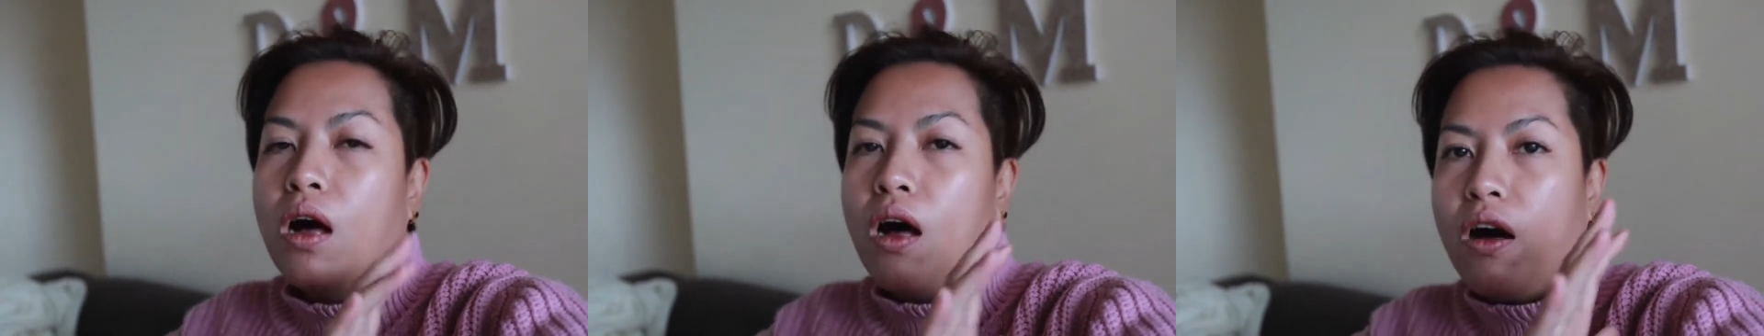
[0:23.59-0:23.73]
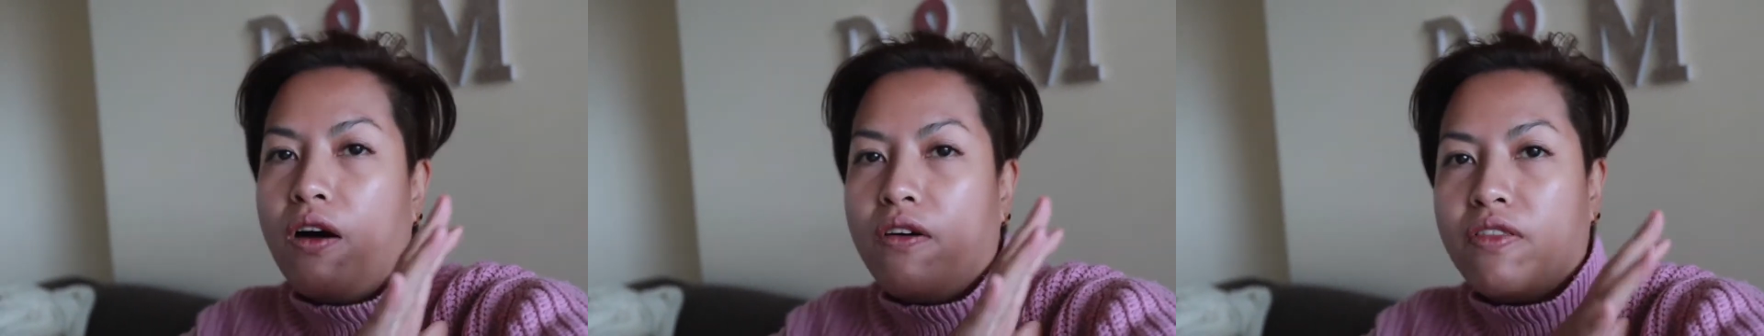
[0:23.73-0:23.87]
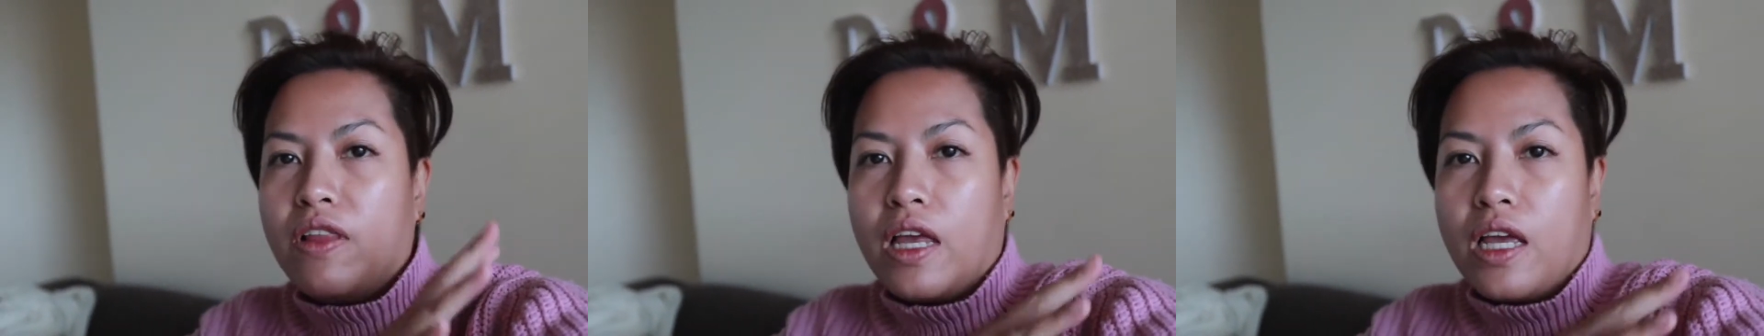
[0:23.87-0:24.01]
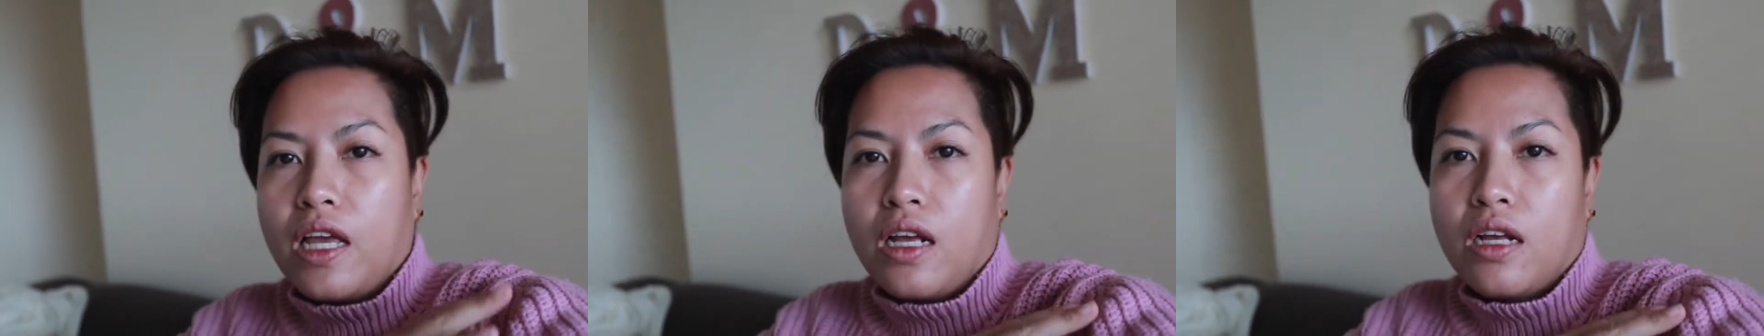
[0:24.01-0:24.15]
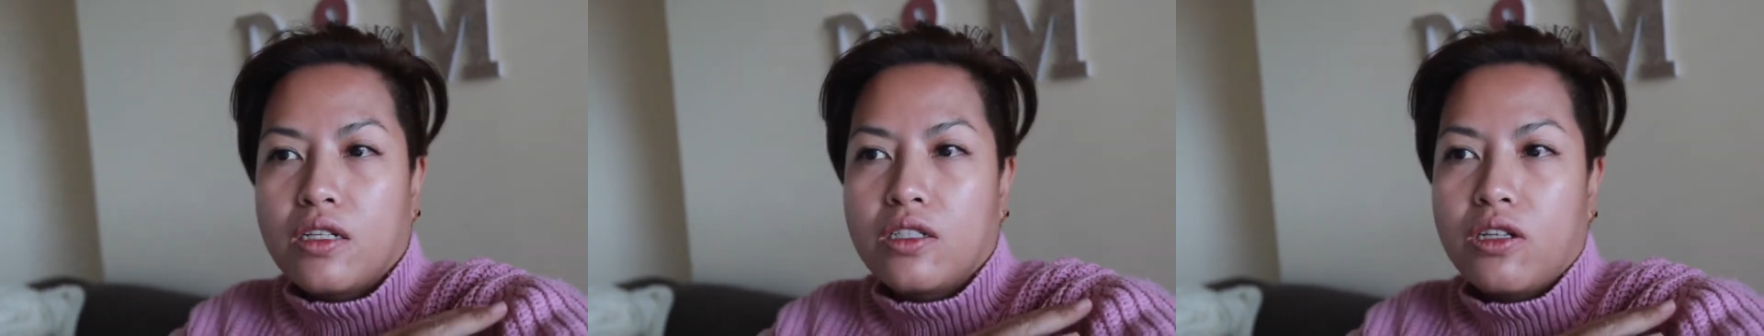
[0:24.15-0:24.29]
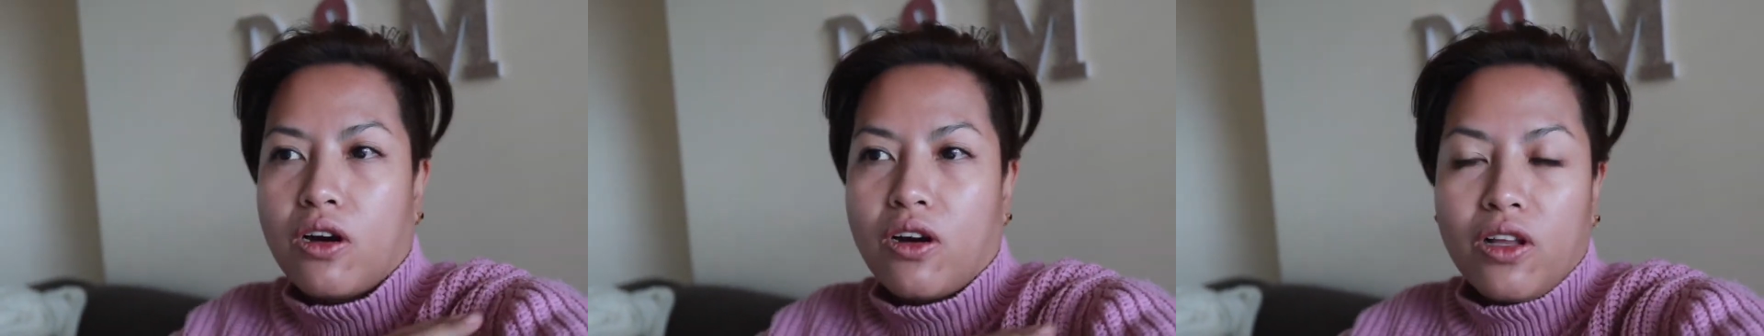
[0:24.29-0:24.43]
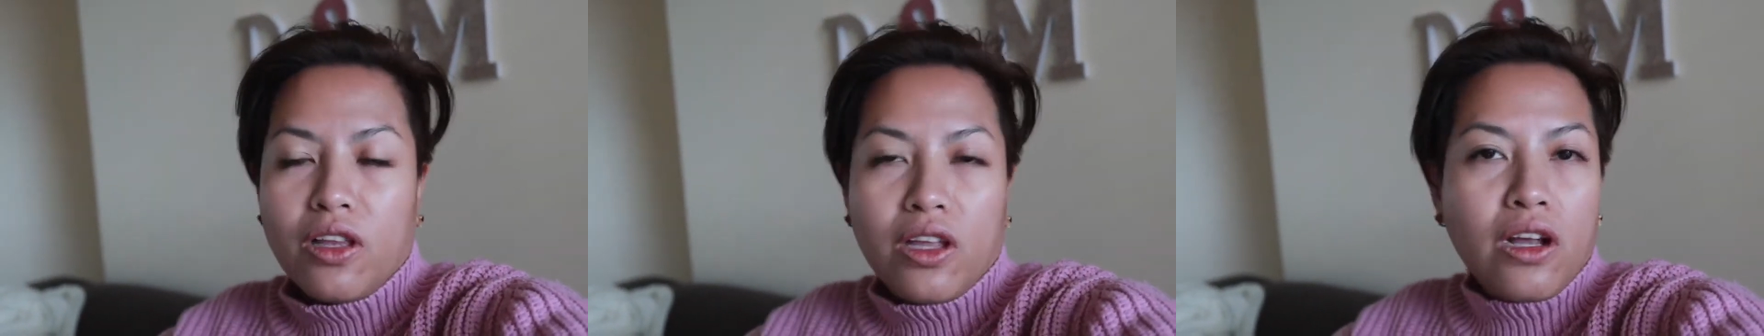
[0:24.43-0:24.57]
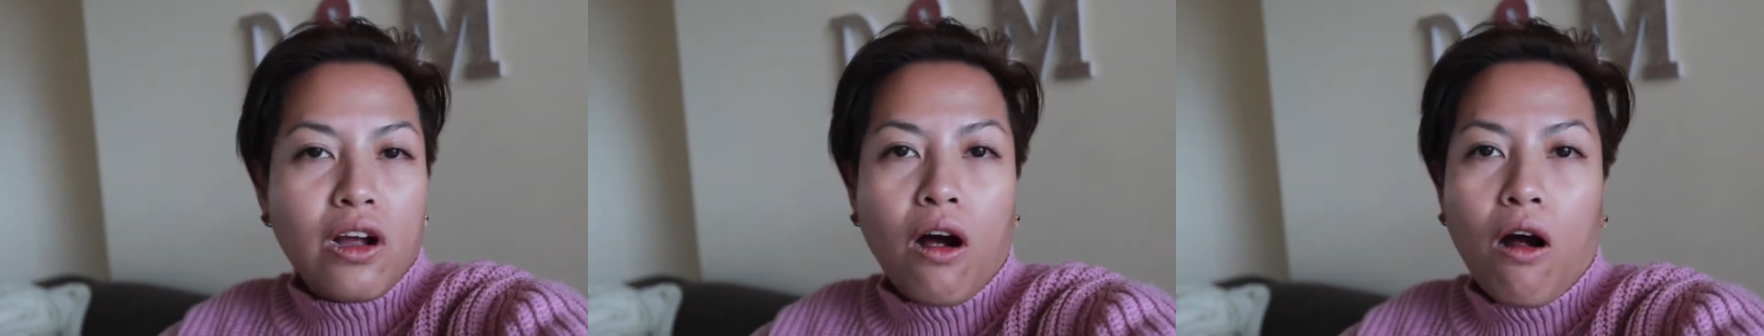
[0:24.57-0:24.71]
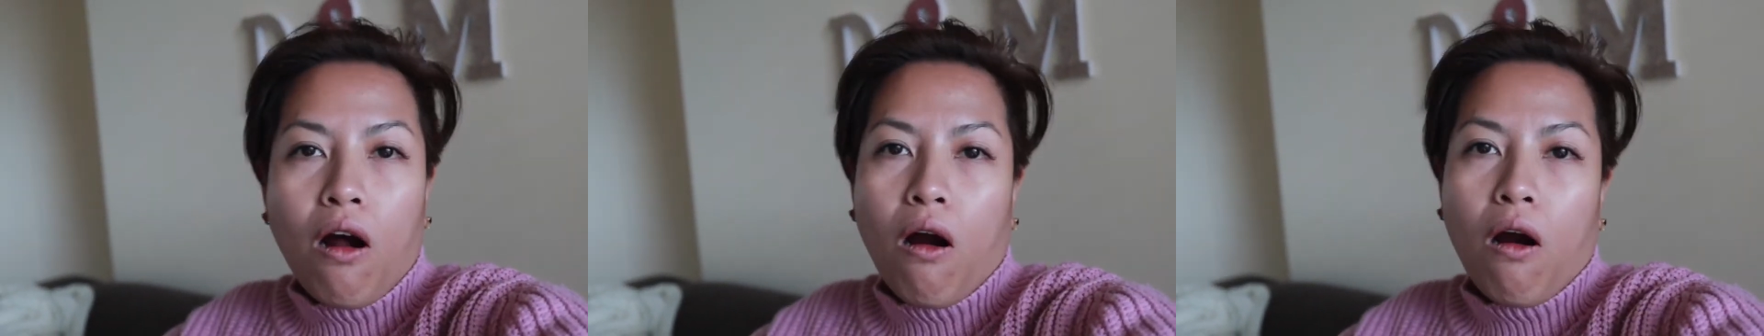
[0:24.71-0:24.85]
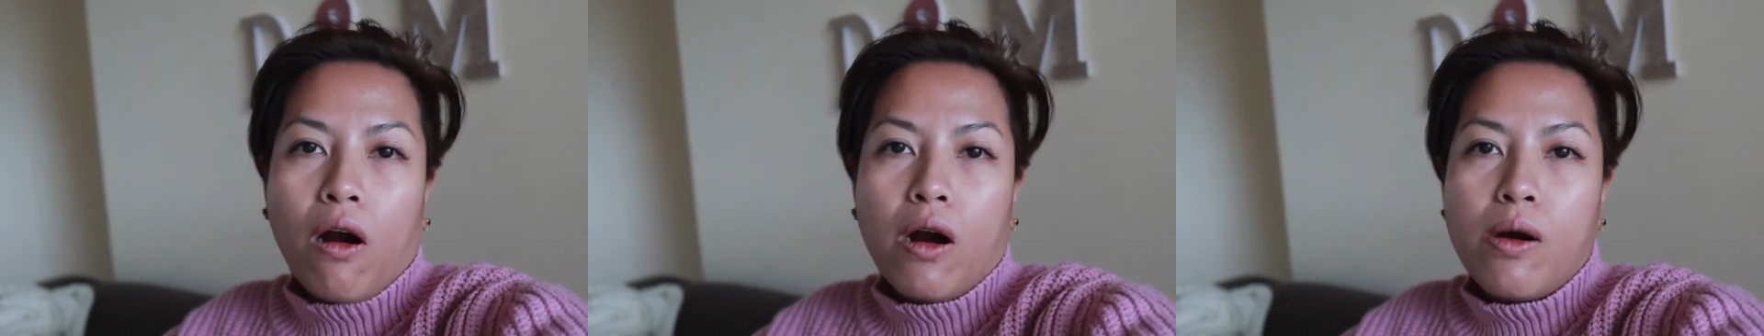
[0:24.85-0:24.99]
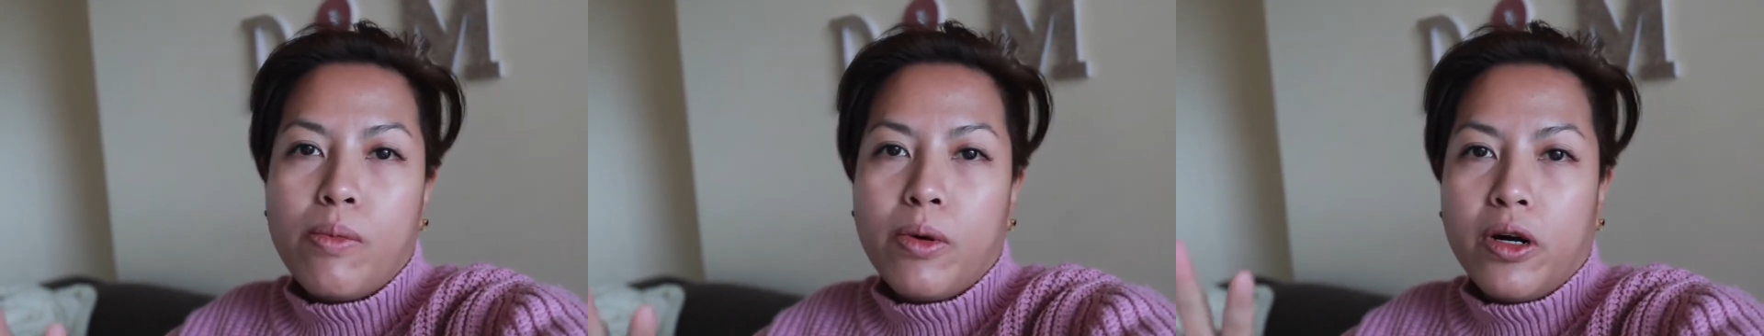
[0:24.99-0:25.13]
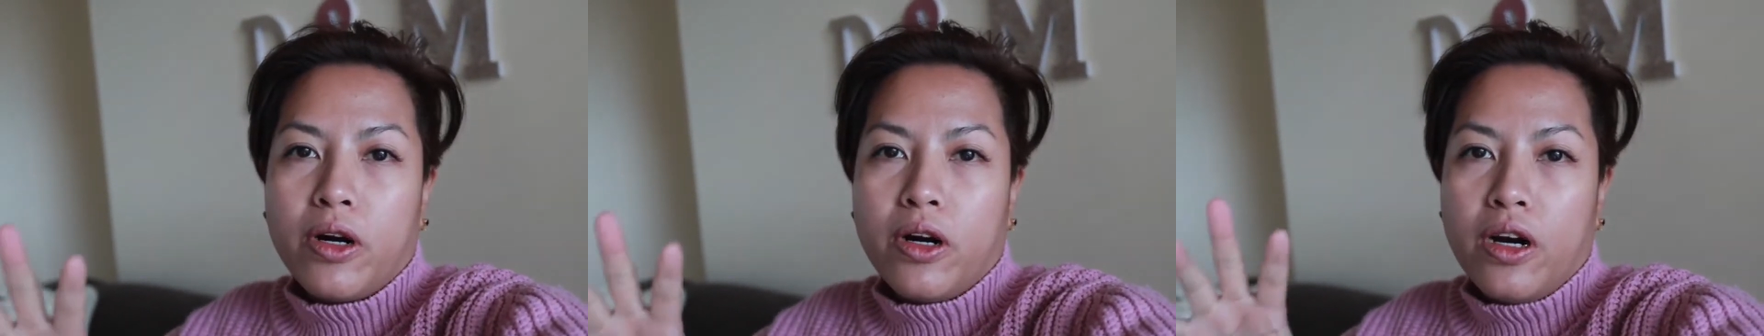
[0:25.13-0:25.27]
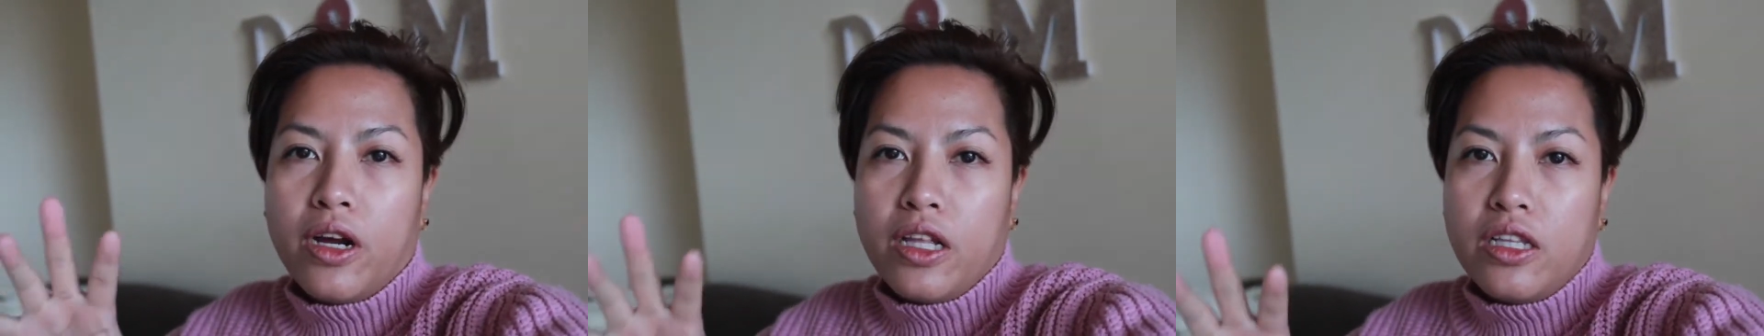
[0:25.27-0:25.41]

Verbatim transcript: of like Darling Harbour